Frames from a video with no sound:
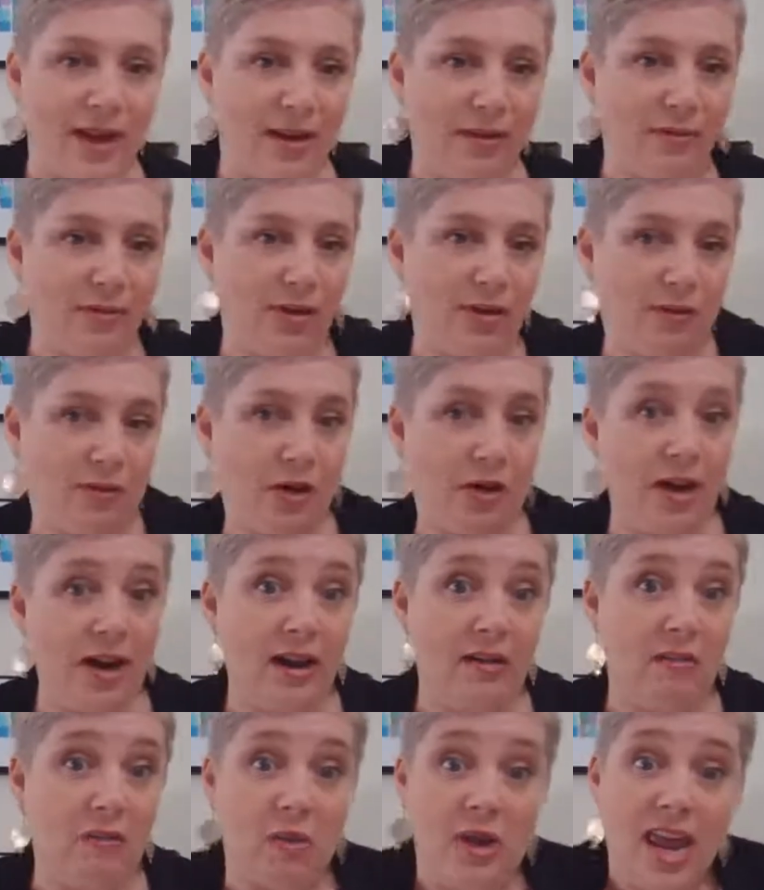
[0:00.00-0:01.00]
If you've got
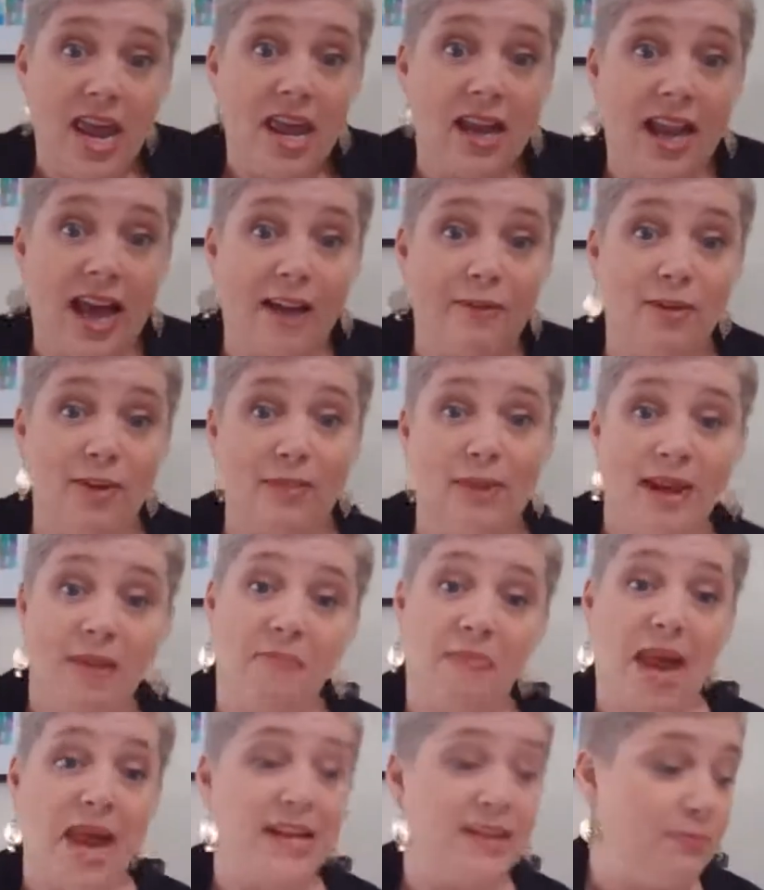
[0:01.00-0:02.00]
it and you're here live with
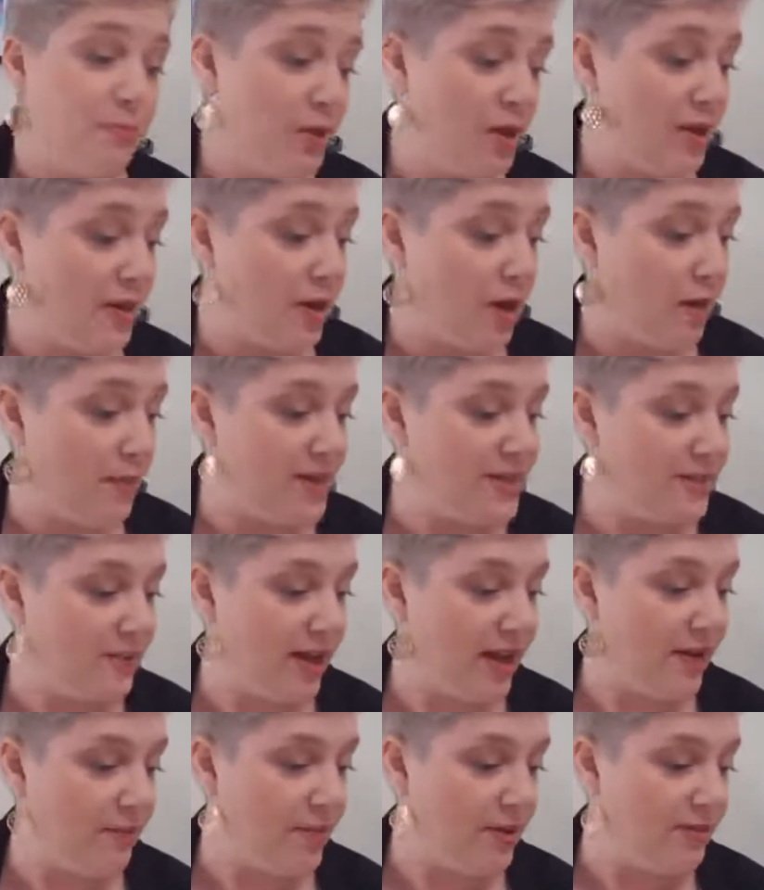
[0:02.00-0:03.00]
me, and put it in the comments and
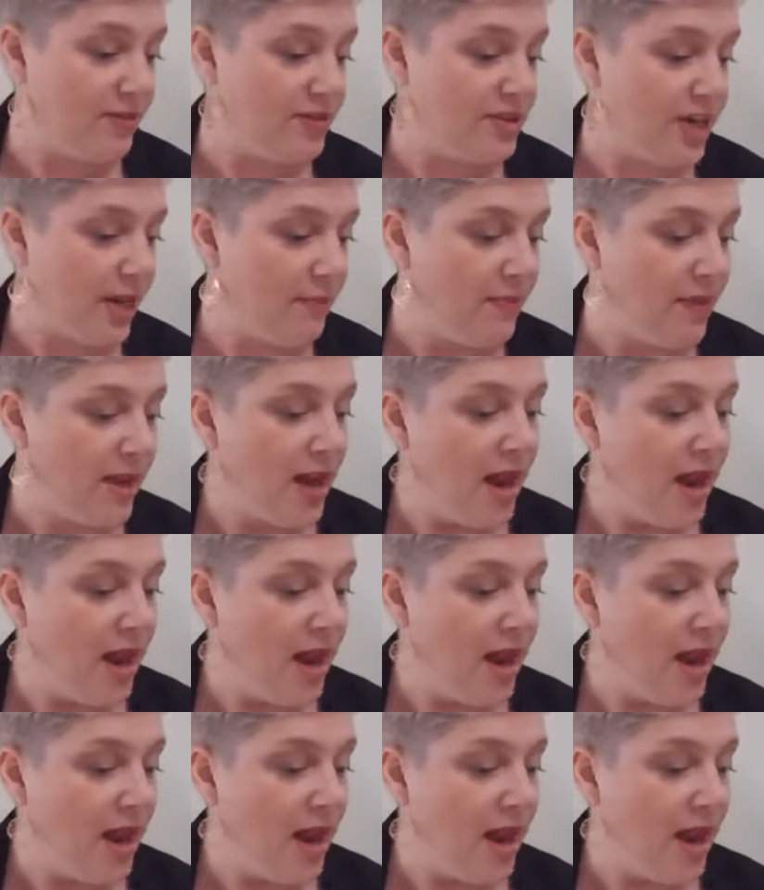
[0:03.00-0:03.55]
we'll have a bit of a chat.